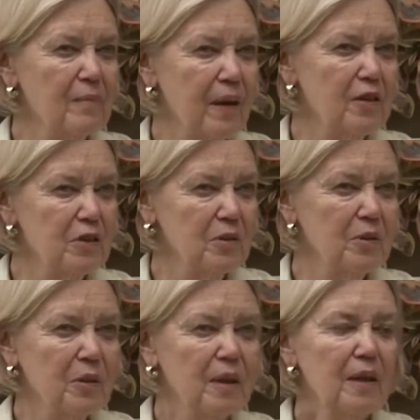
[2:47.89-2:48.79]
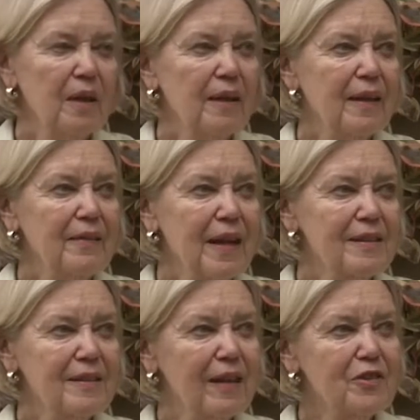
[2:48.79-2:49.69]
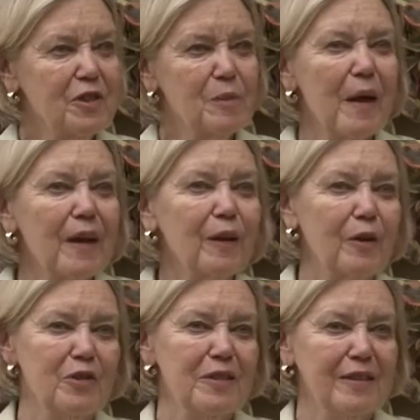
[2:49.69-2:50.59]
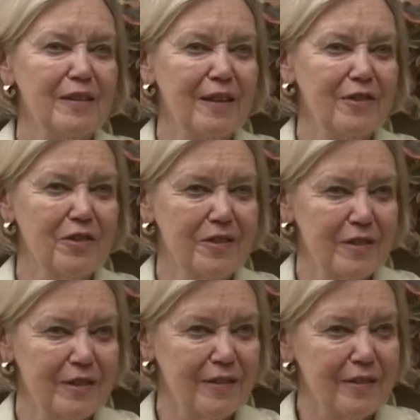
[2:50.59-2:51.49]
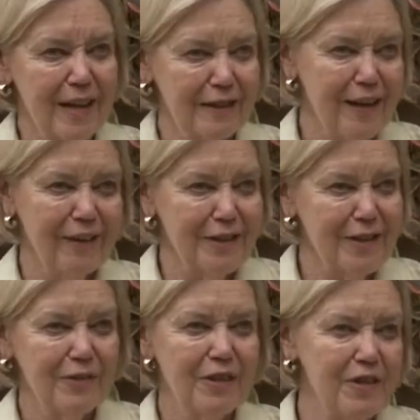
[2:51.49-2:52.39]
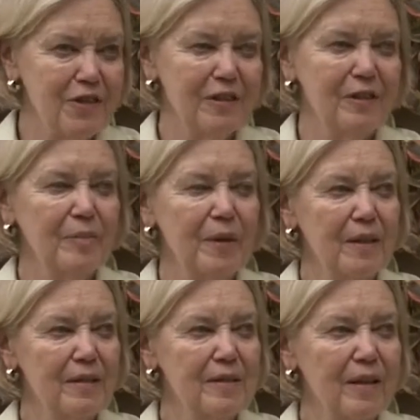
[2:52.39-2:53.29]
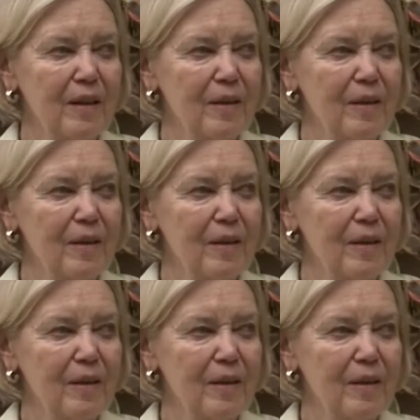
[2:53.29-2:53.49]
might do, and that's not just pedagogy, it's not just the technology of teaching, but it's